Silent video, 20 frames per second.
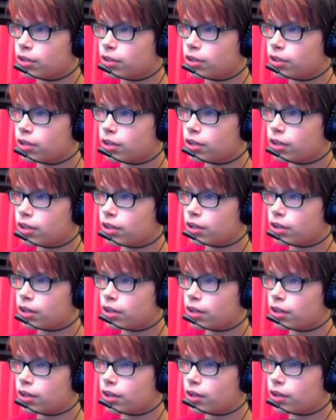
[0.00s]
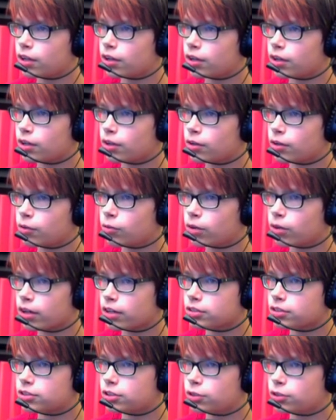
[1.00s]
Place yourself under my ripper. Oh, I
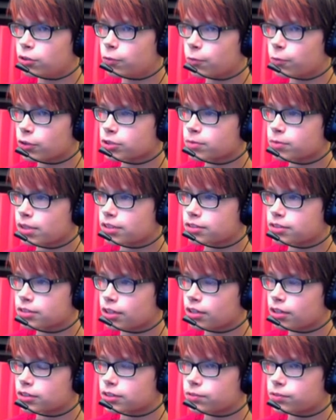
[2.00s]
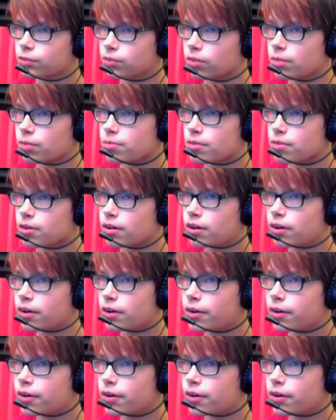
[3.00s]
got two first place songs for Ripper.